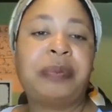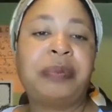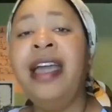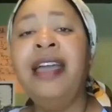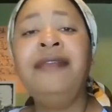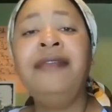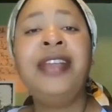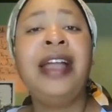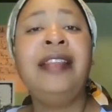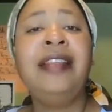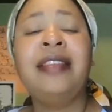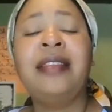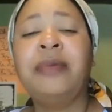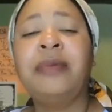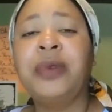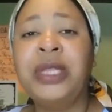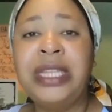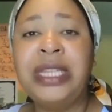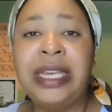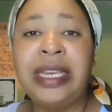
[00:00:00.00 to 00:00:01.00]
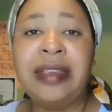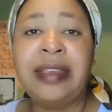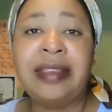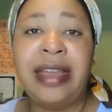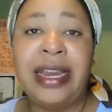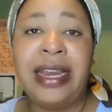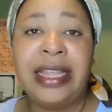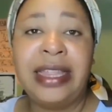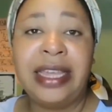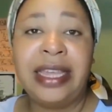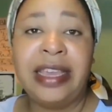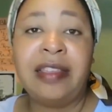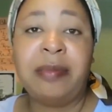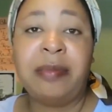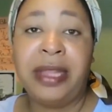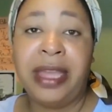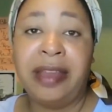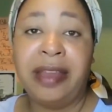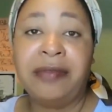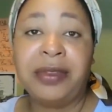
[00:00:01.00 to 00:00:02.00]
I've got some really exciting things
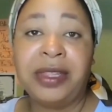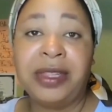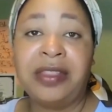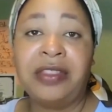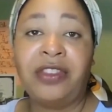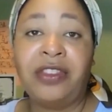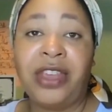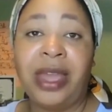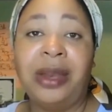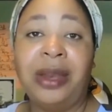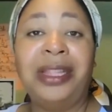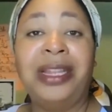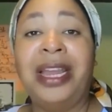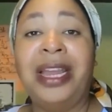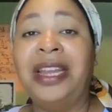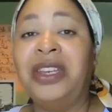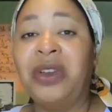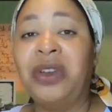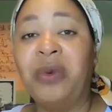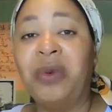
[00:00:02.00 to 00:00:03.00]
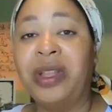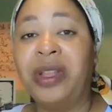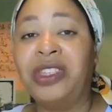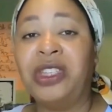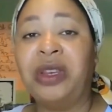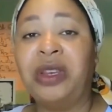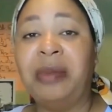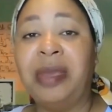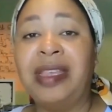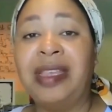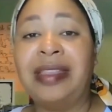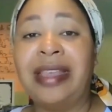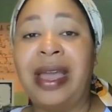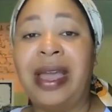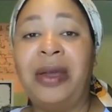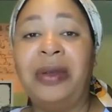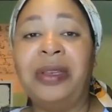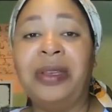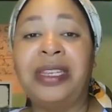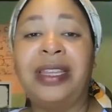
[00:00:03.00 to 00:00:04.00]
planned for this channel, and I don't want you to miss
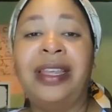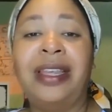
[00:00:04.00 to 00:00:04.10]
out.